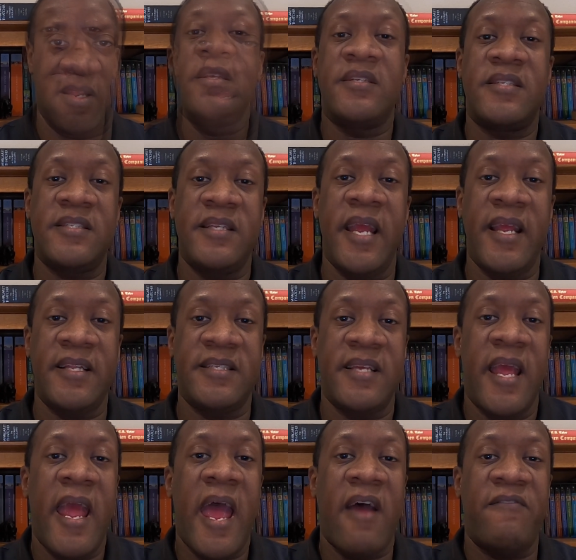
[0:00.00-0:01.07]
The
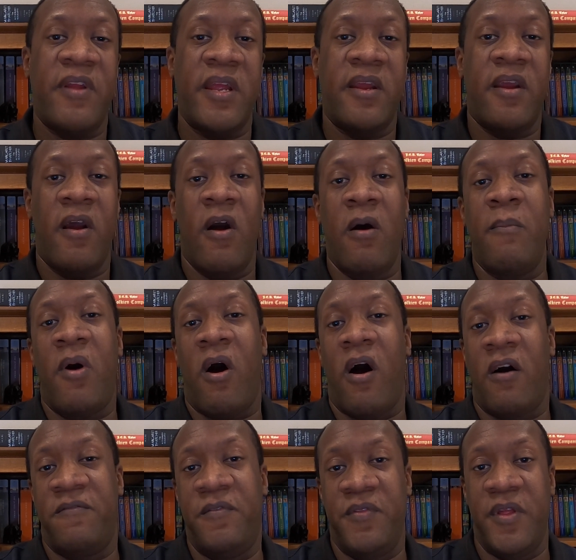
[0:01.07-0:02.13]
states, having come
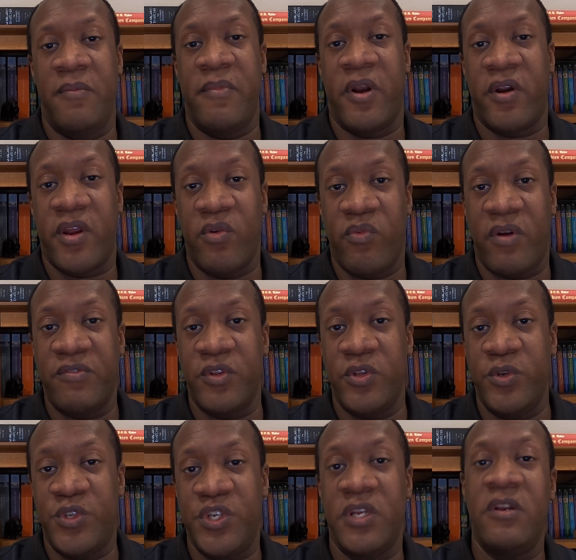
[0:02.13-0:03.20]
off of the American
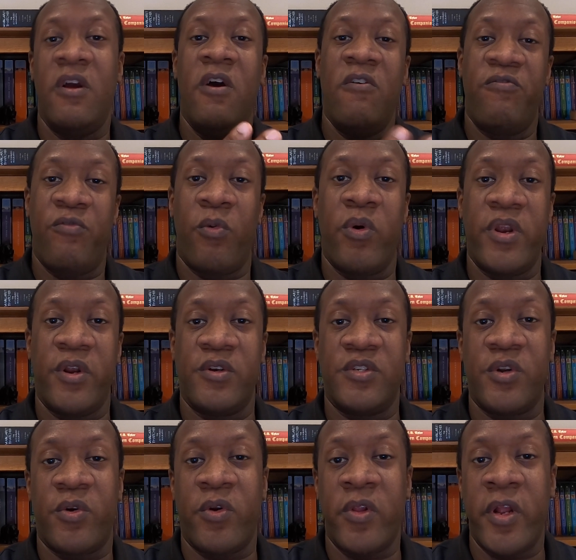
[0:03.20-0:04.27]
Revolution 4 years
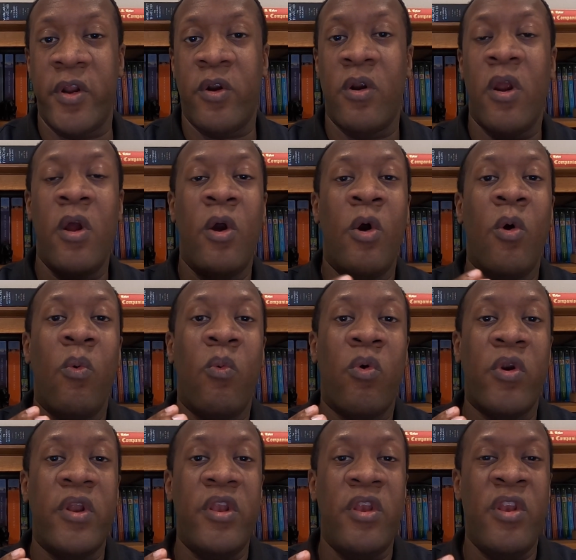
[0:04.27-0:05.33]
earlier,
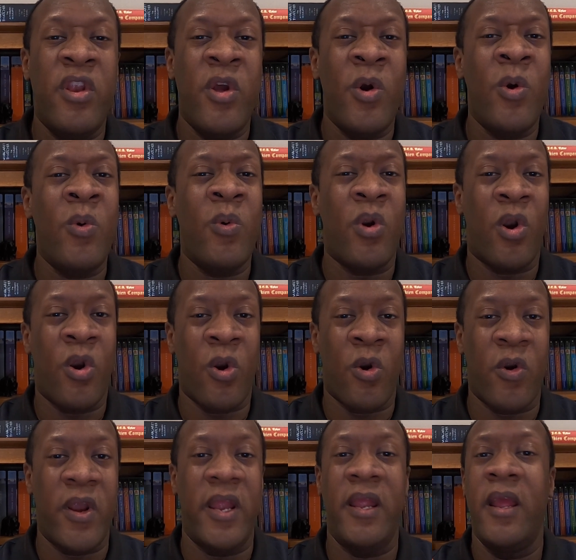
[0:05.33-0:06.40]
were in no
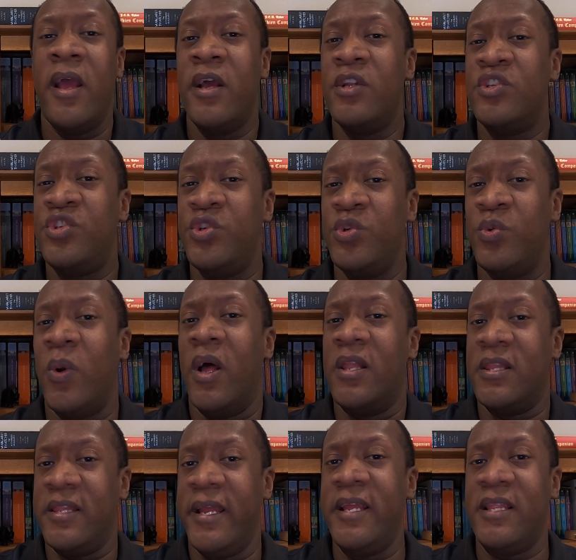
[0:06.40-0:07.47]
hurry to
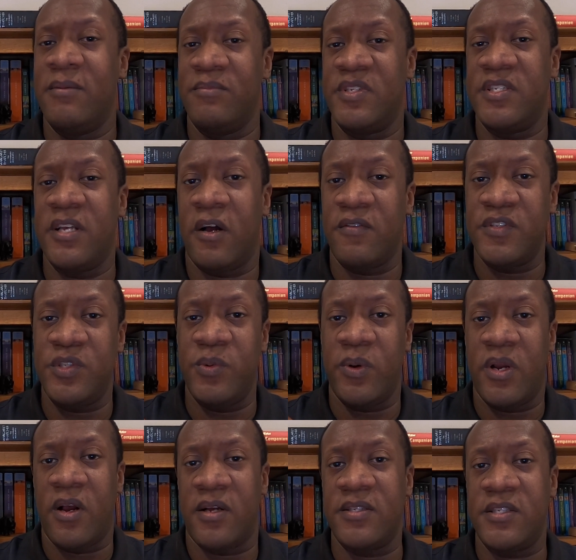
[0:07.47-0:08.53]
link themselves to
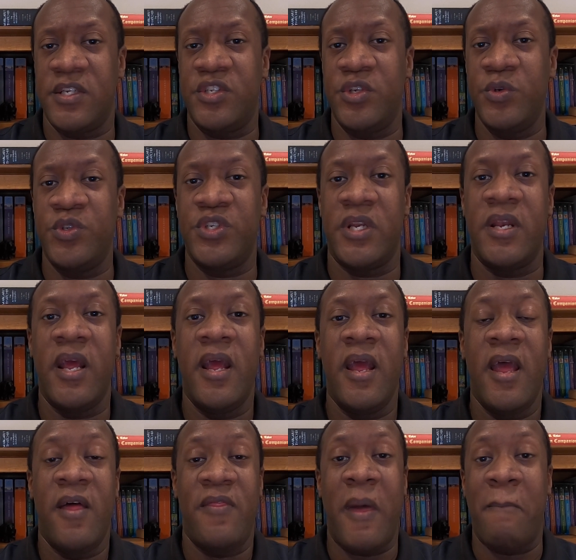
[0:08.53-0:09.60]
a constitution
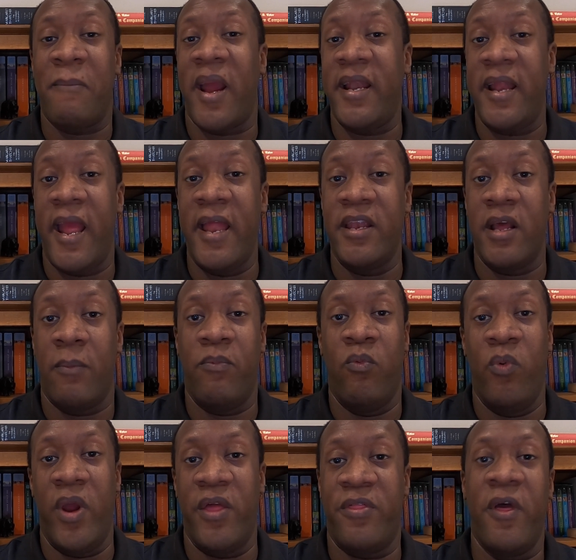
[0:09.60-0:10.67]
that might end up
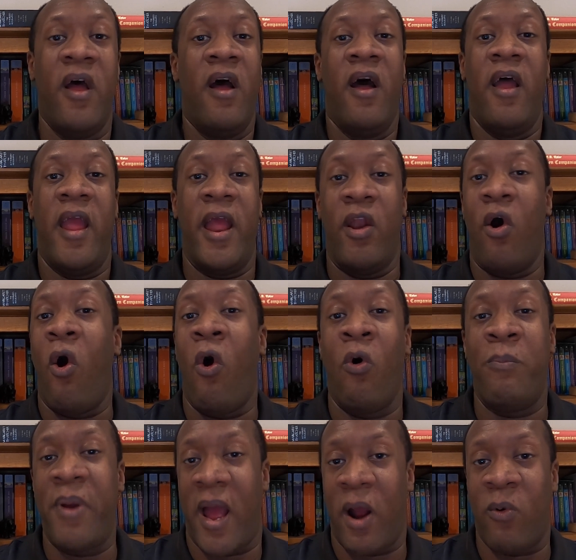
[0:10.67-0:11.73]
with an
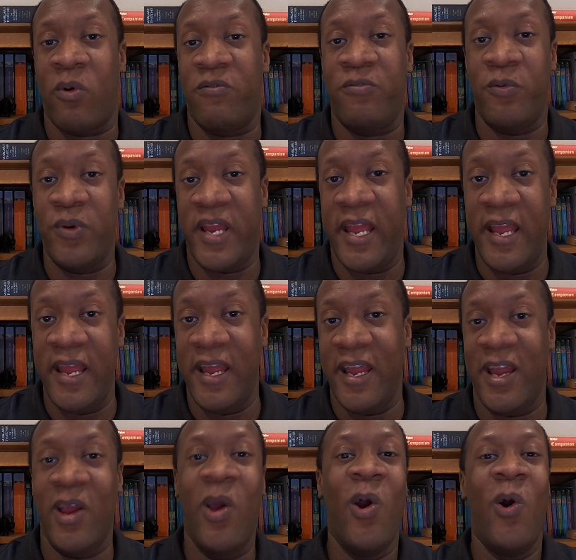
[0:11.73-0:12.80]
all-powerful
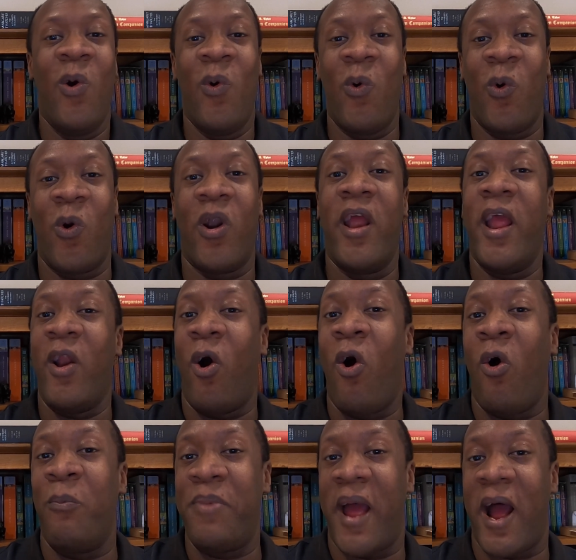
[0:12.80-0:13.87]
king or an
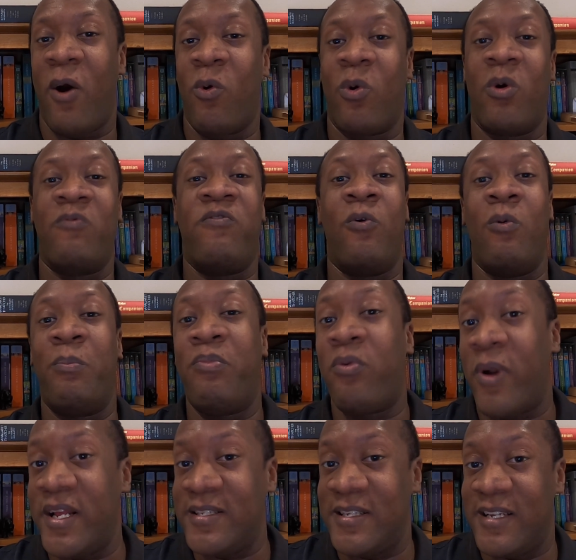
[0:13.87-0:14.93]
all-powerful
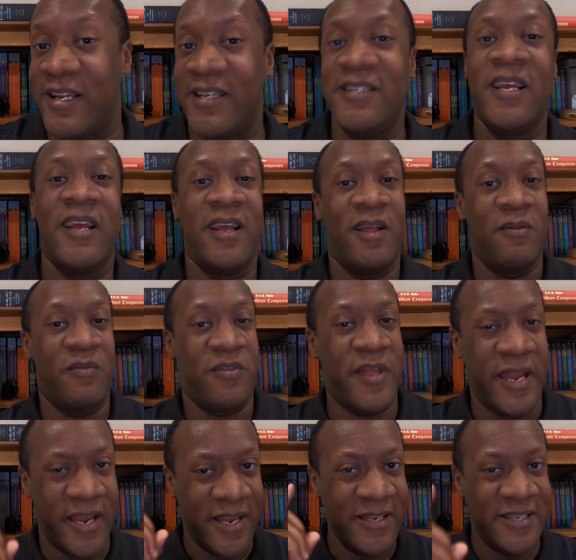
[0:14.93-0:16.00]
president,
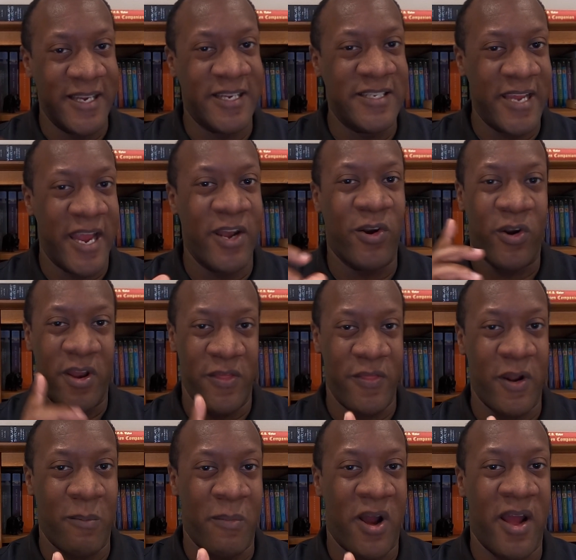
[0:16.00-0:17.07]
think dictator in
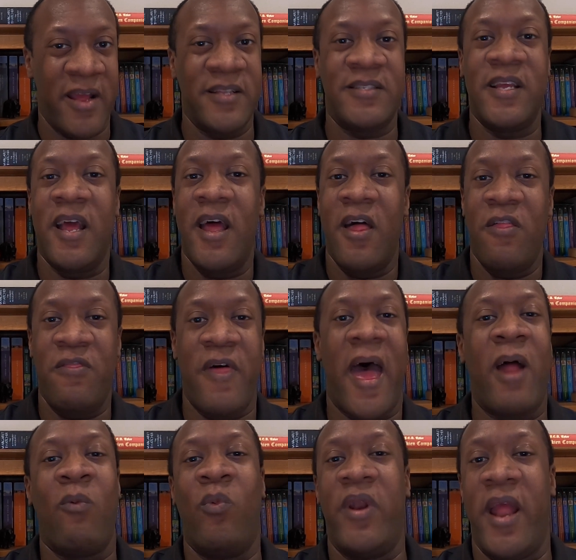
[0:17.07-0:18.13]
their minds,
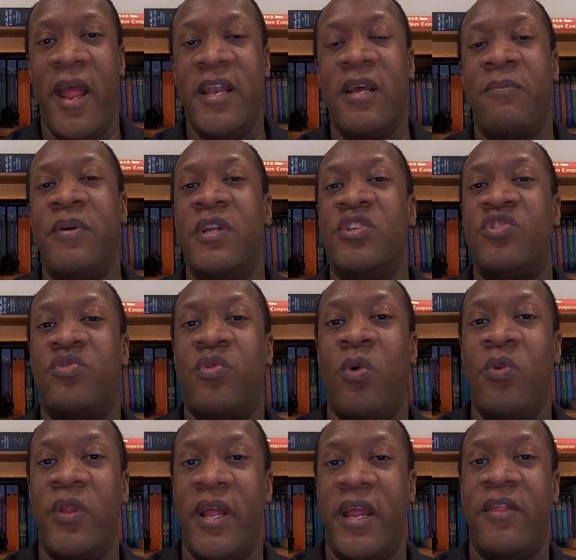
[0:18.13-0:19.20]
that would end up
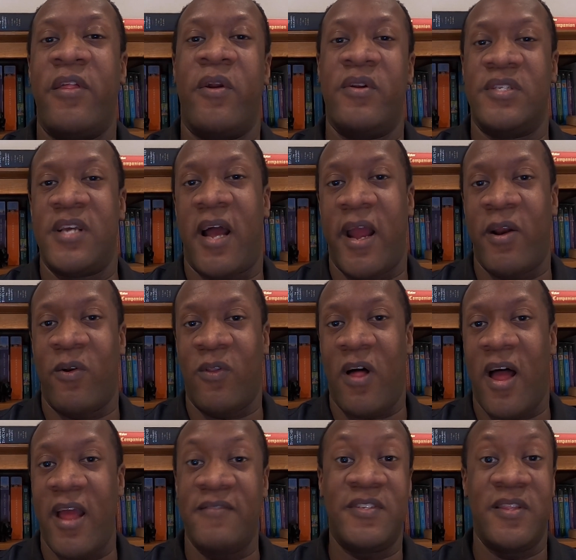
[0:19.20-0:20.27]
controlling their entire
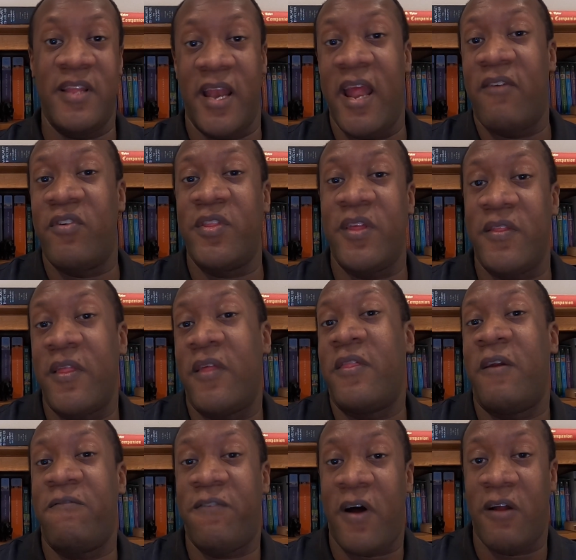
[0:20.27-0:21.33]
lives, and then everything that
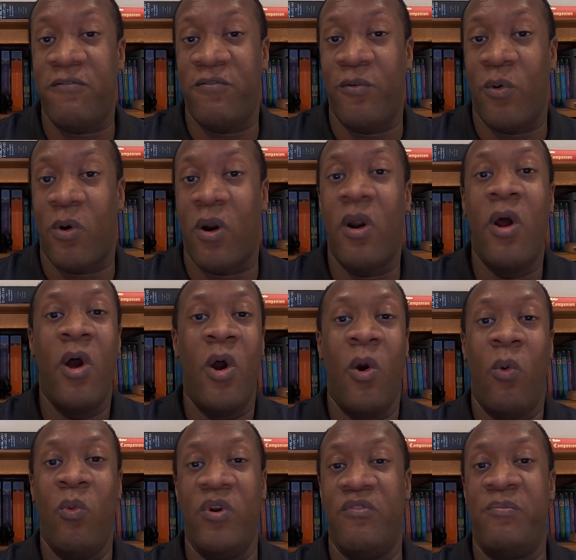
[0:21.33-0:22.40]
they fought for
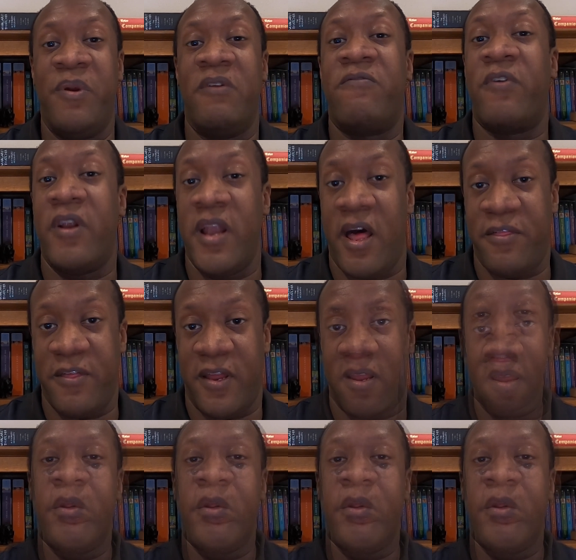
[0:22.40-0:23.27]
would have been for nothing.